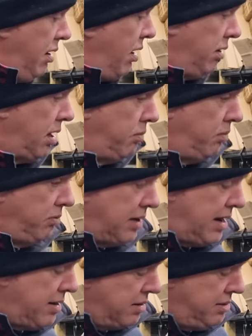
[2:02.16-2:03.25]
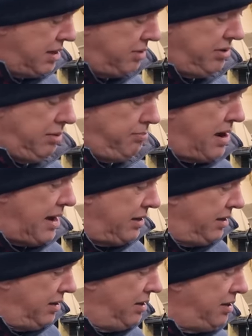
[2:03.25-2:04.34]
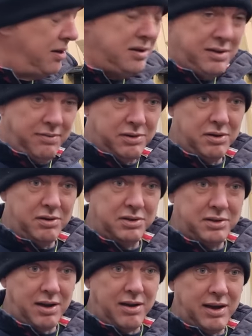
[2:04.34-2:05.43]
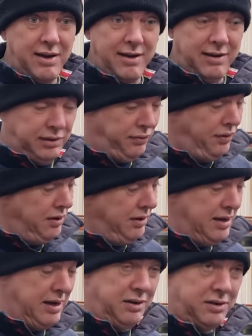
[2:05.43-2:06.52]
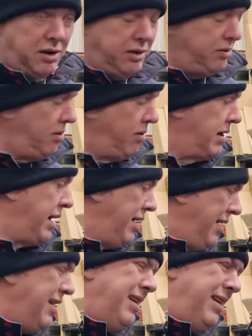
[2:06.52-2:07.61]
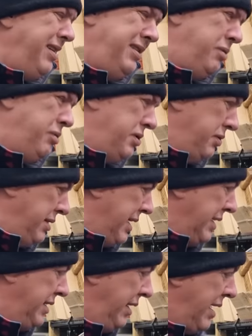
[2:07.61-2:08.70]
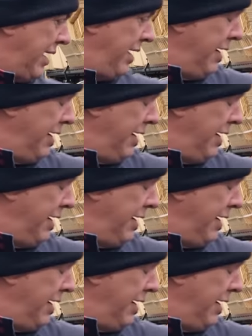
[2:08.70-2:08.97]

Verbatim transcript: I don't want that because that's really bad because if you try and start it and it's full in there, you just hydrolock it and you can do all sorts of nasty there.